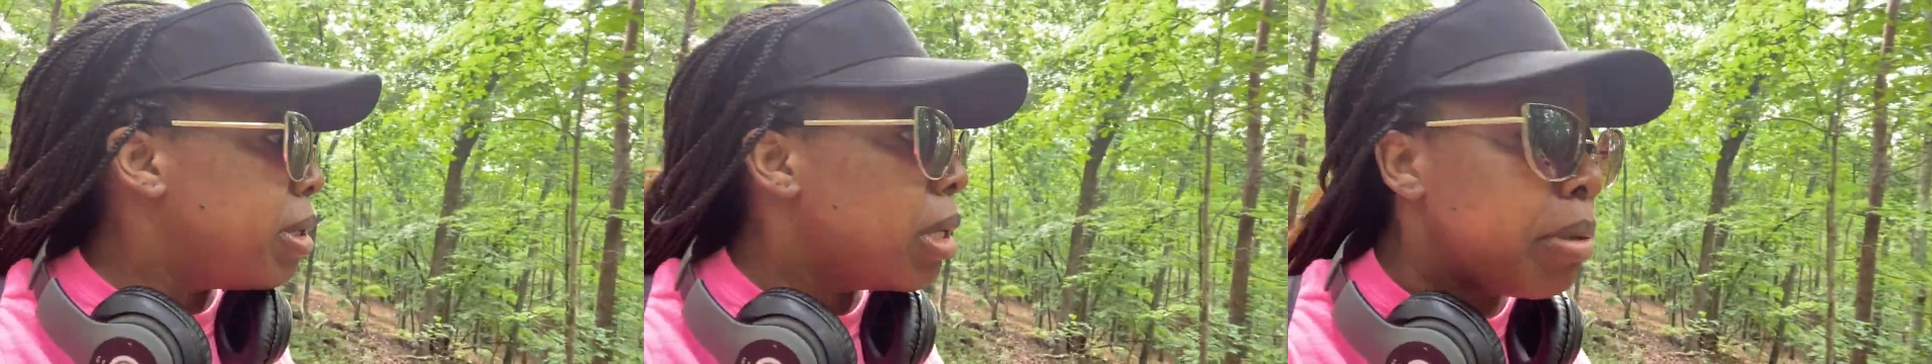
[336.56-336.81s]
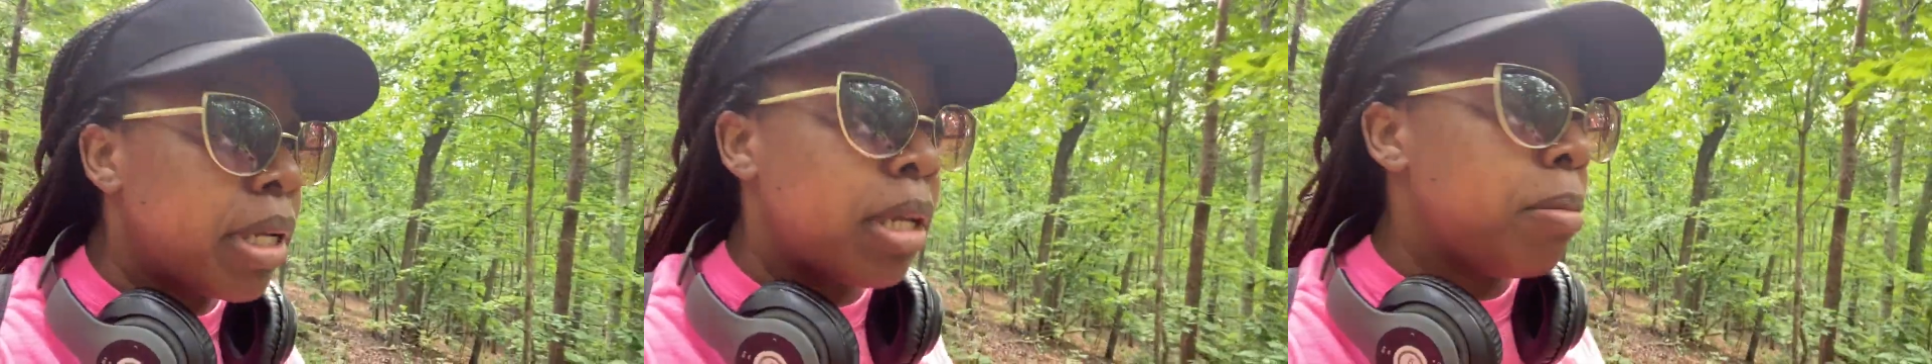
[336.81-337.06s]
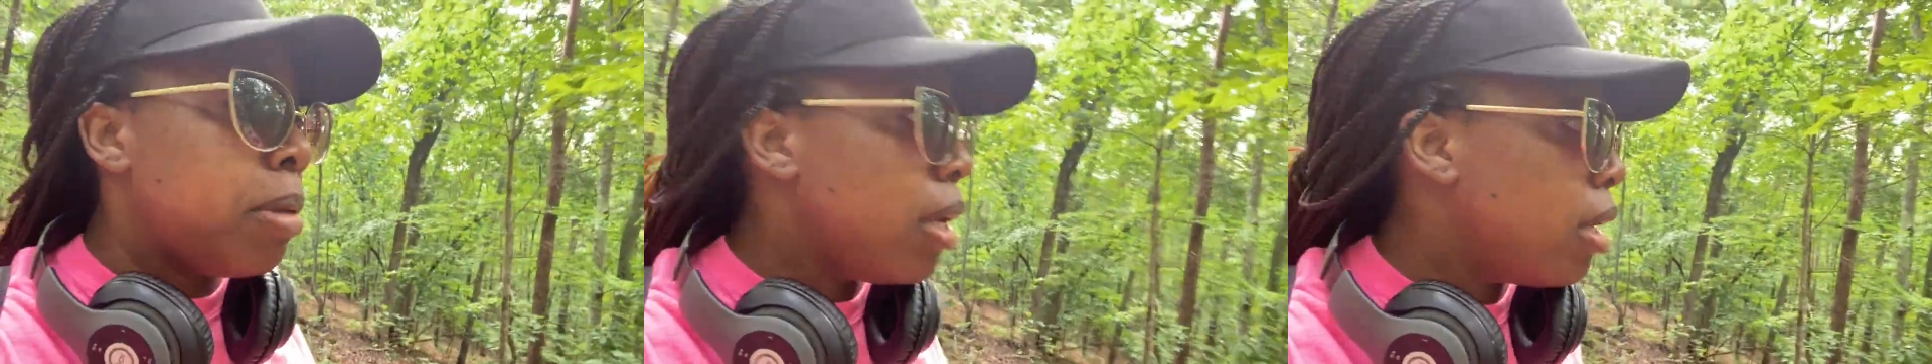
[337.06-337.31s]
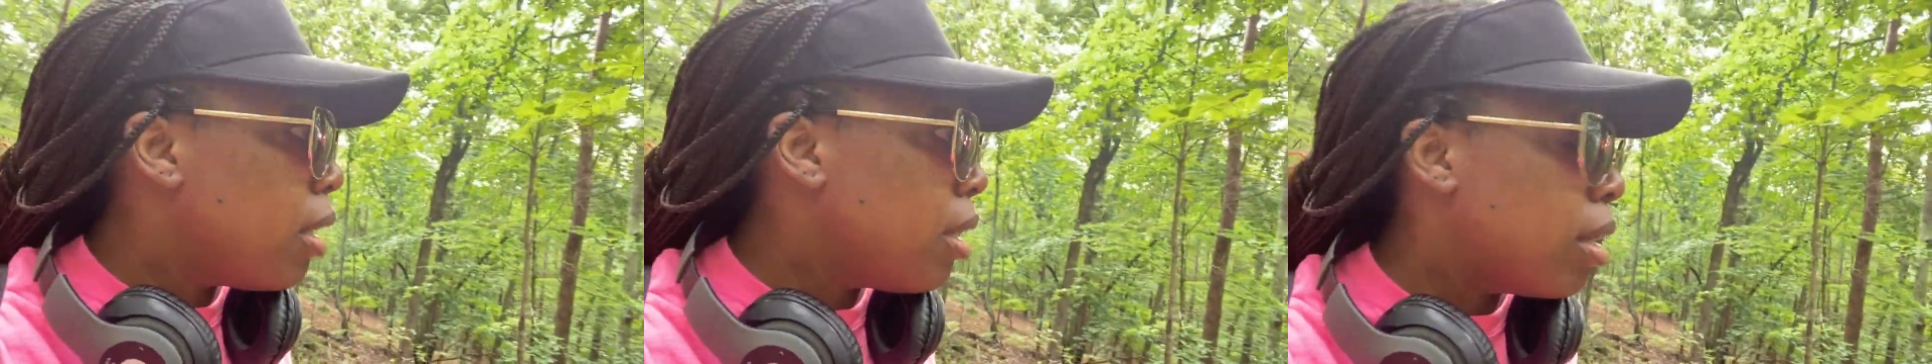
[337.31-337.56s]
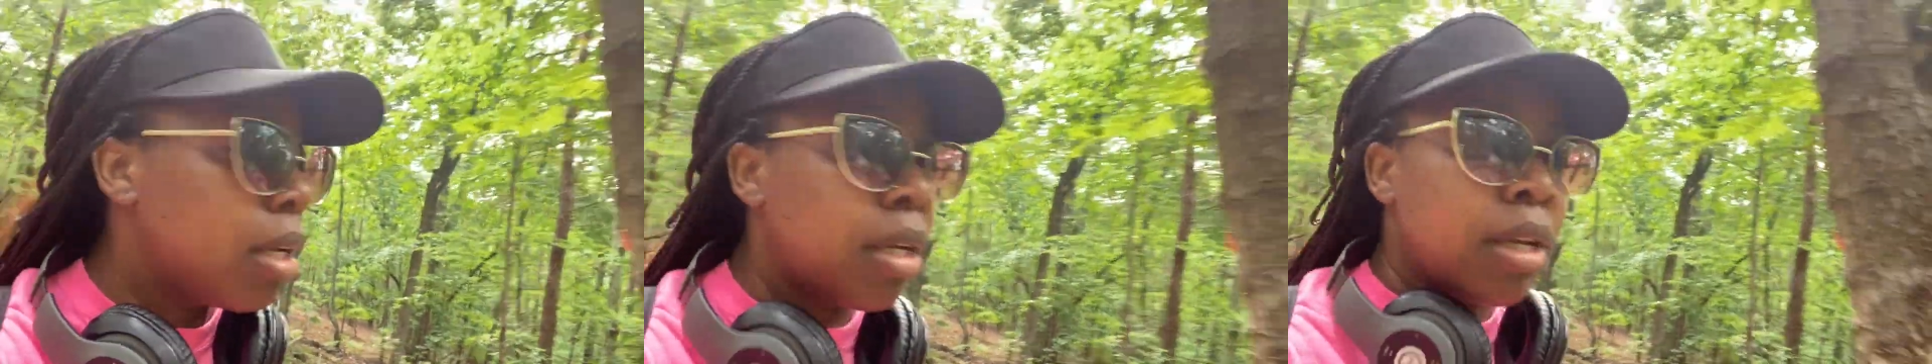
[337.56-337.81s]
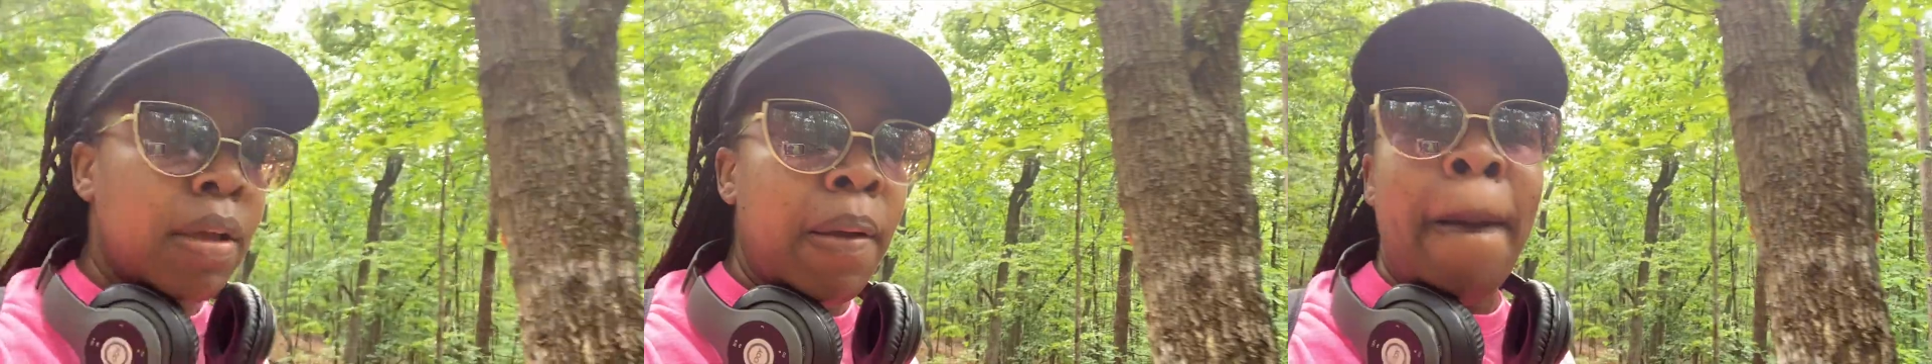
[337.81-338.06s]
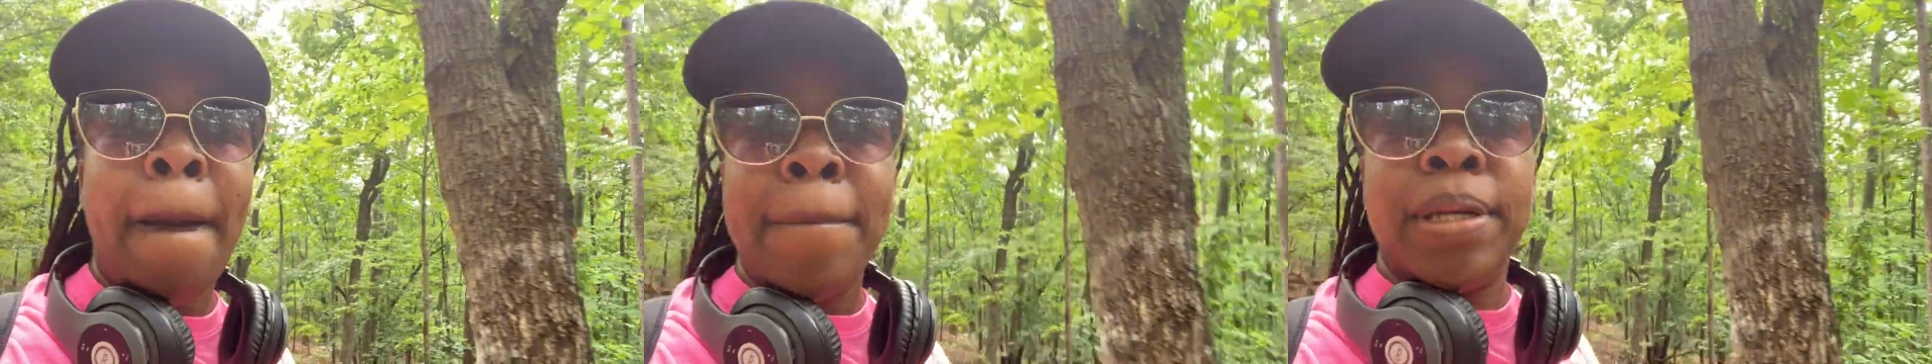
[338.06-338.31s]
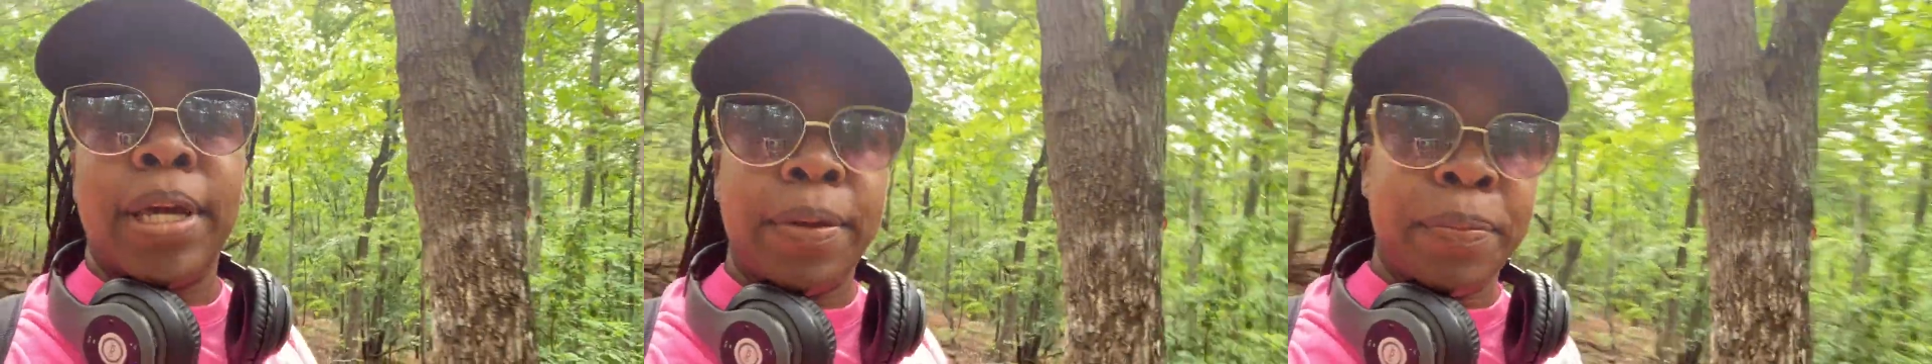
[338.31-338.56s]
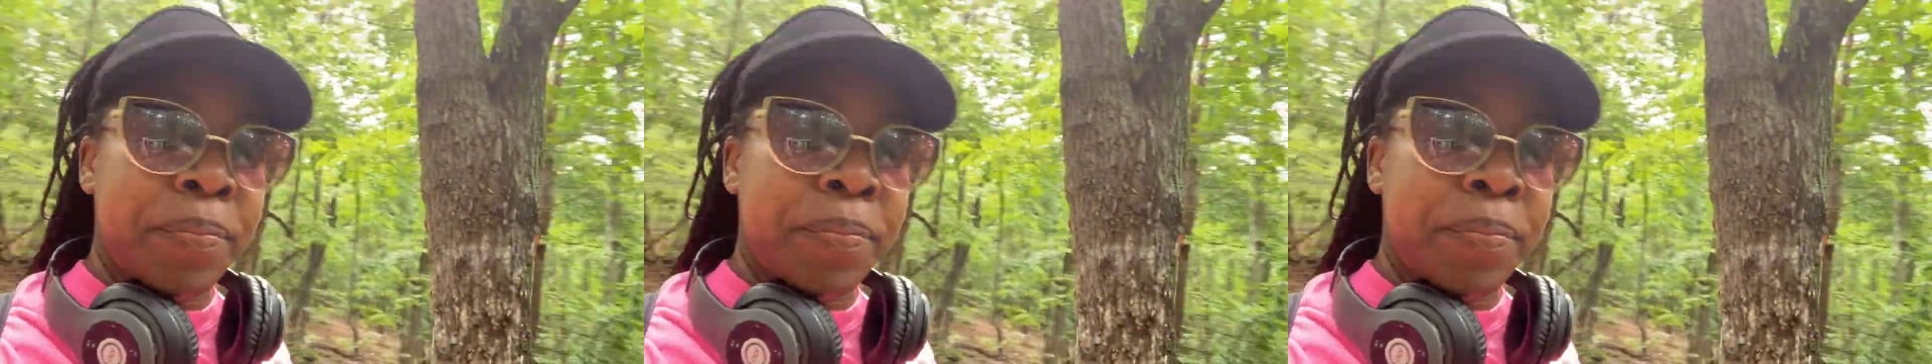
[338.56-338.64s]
know what it could be. But yeah.